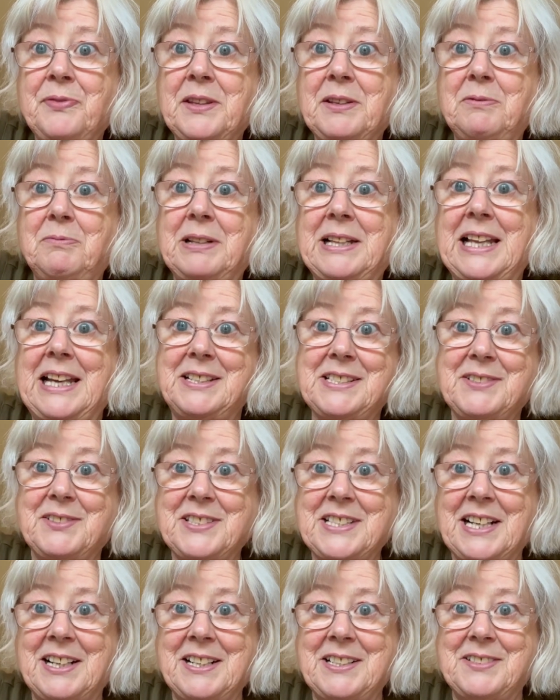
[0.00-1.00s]
with less
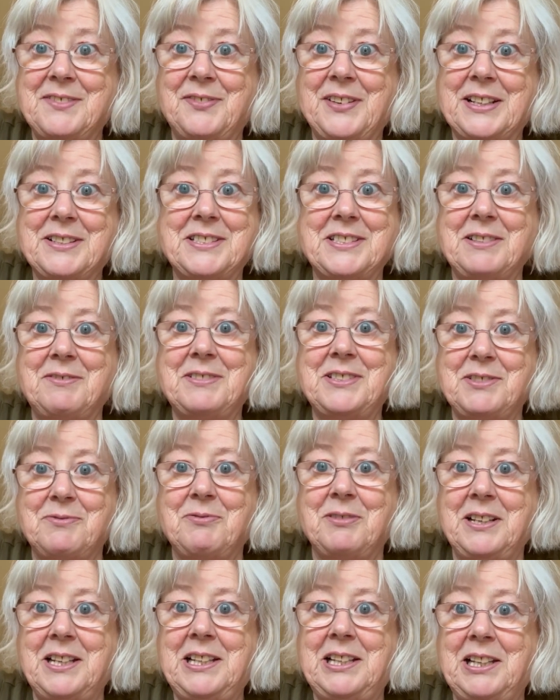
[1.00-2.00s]
side effects. So it's
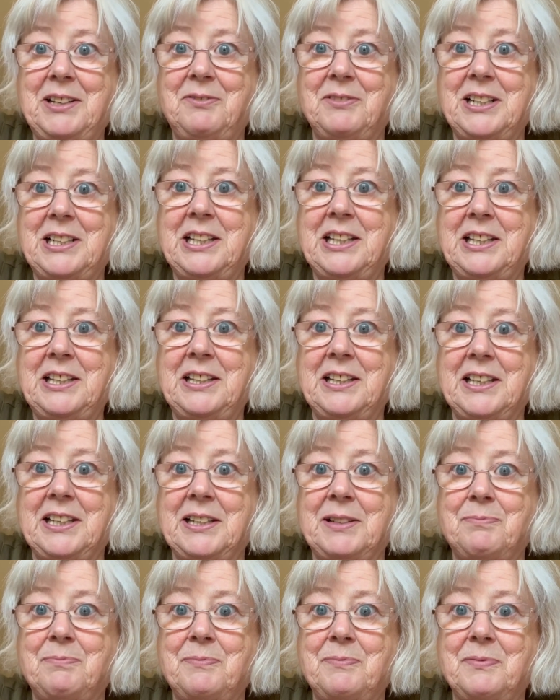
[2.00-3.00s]
really, really
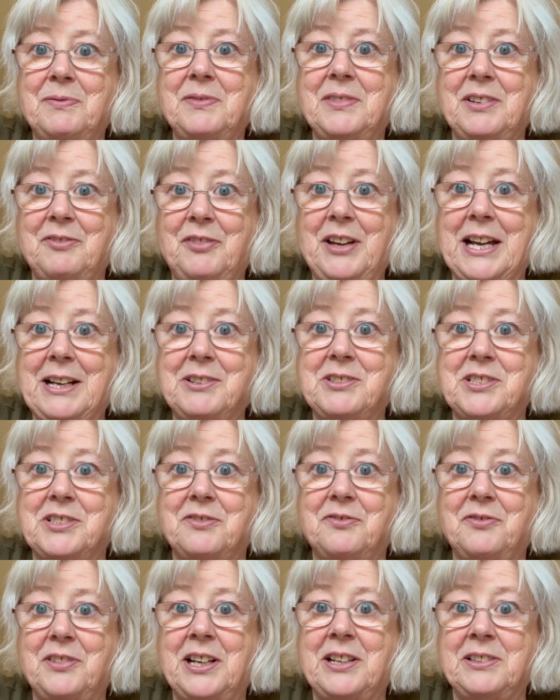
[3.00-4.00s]

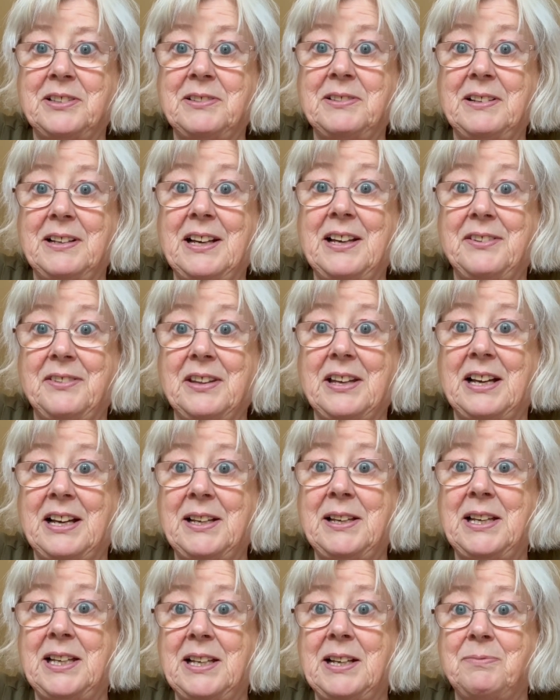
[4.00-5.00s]
effective, and
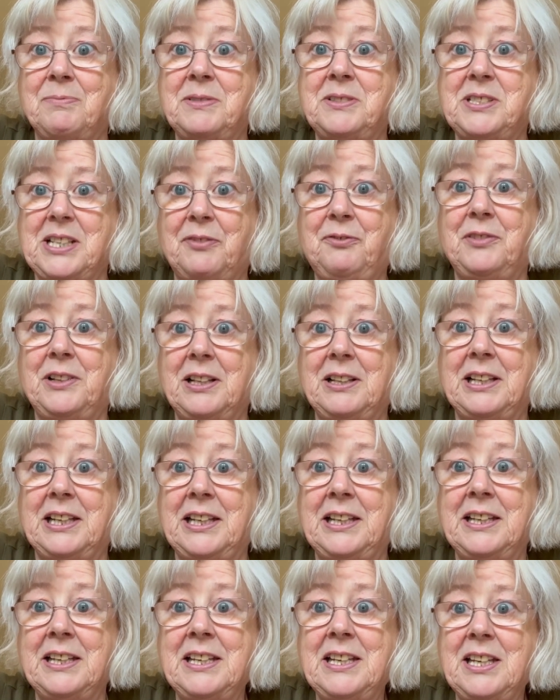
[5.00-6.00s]
I am
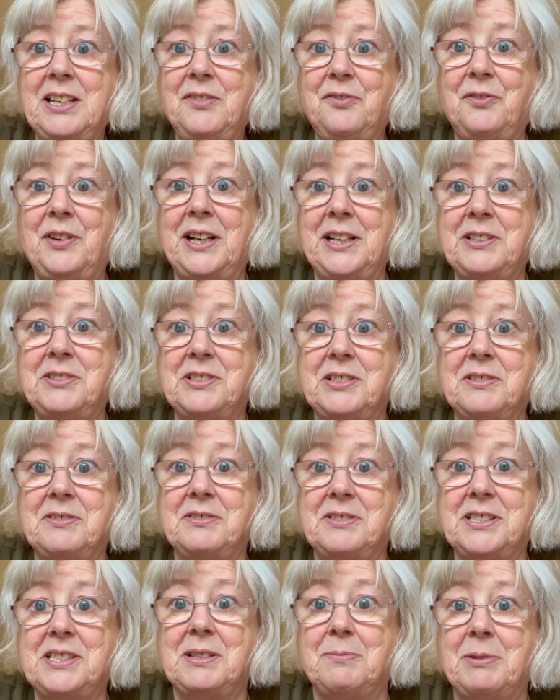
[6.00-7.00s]
definitely finding
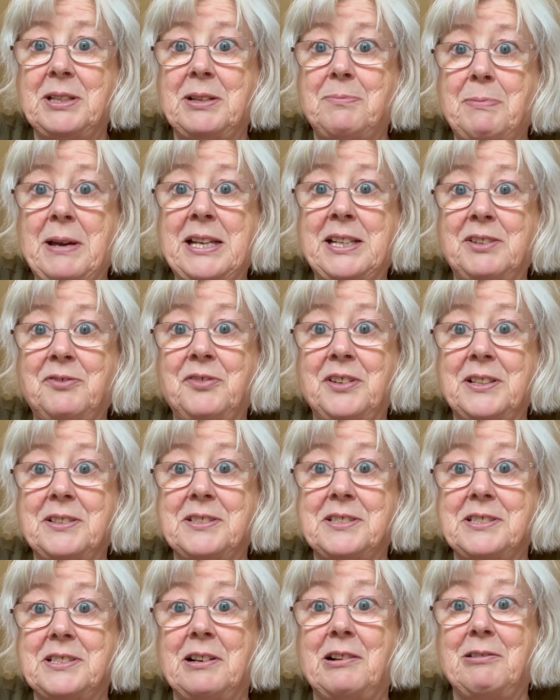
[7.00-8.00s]
some of the
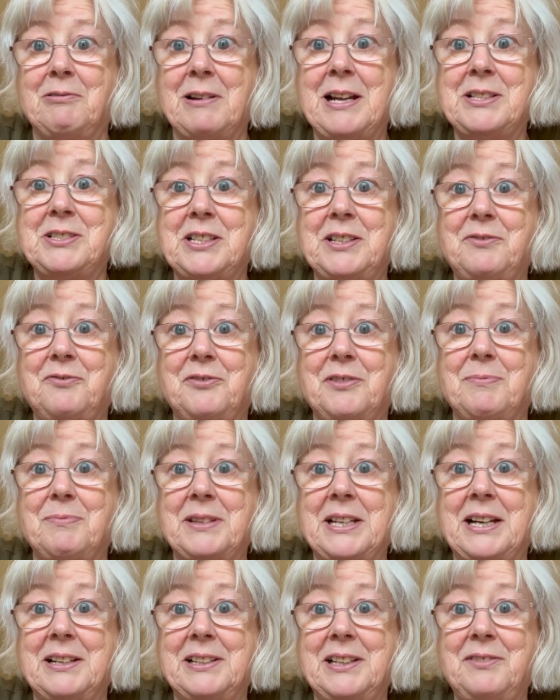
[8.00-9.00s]
benefits already from
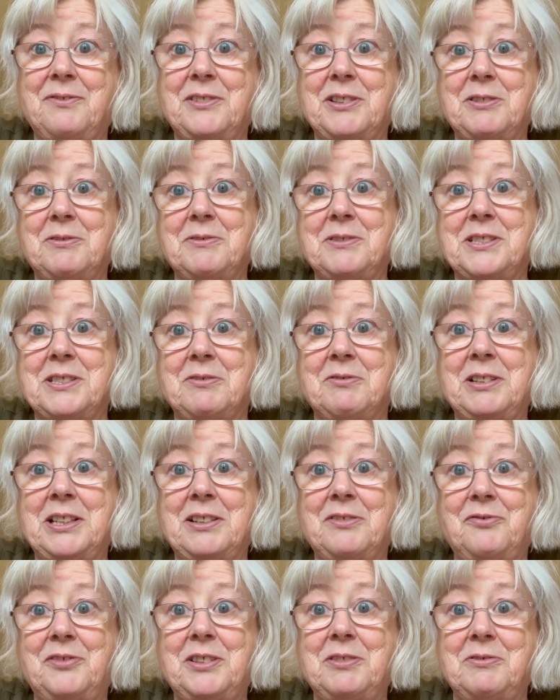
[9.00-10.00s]
that, even though it's only
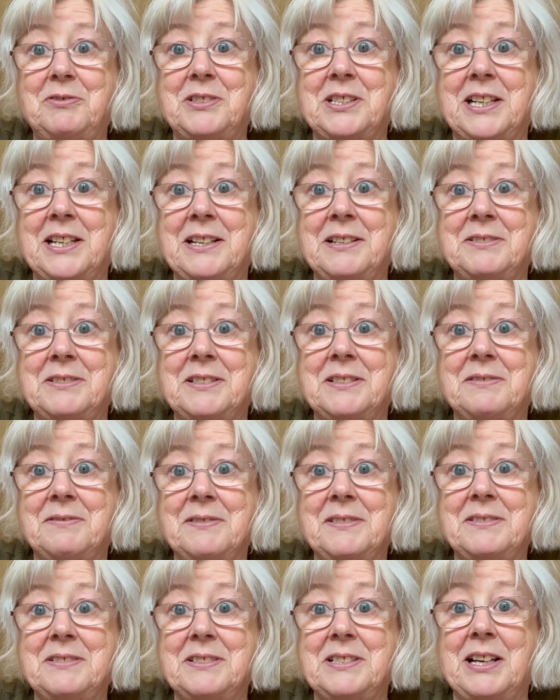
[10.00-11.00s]
a few days.
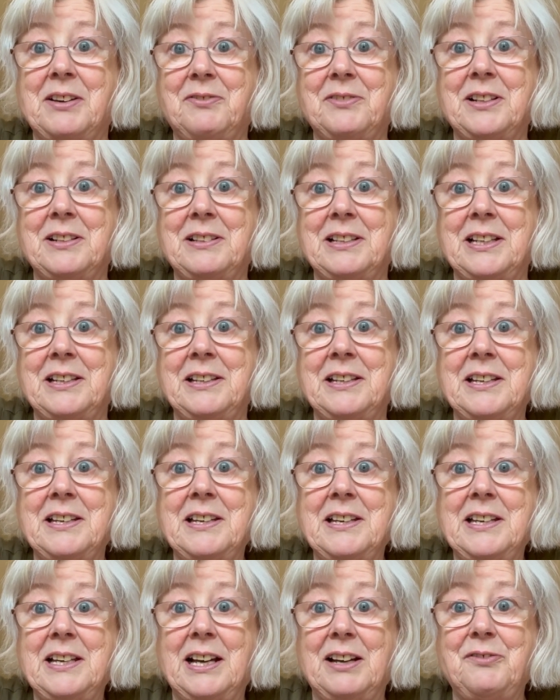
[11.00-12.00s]
It's definitely,
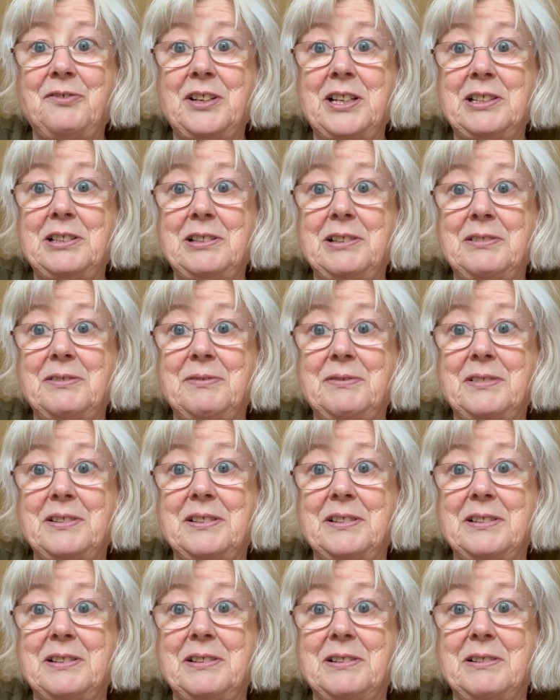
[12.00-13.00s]
I feel
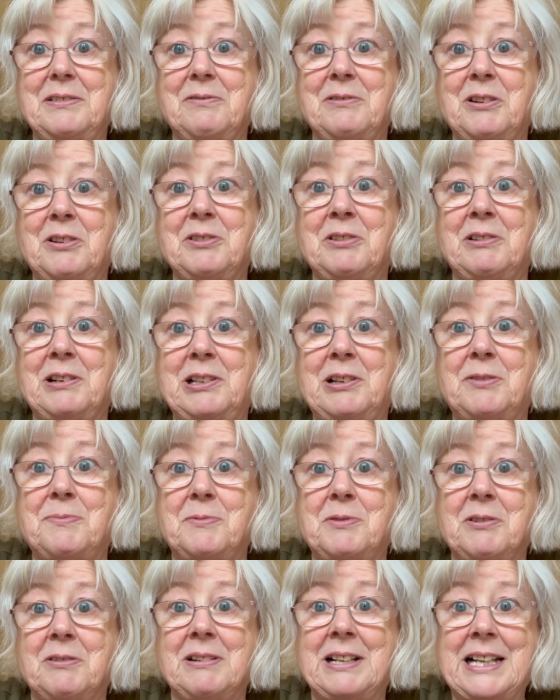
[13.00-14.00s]
rather a lot
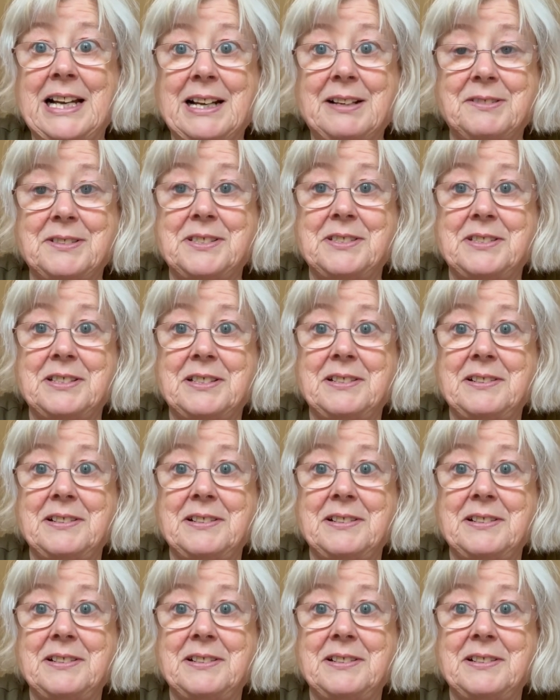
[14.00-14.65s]
more relaxed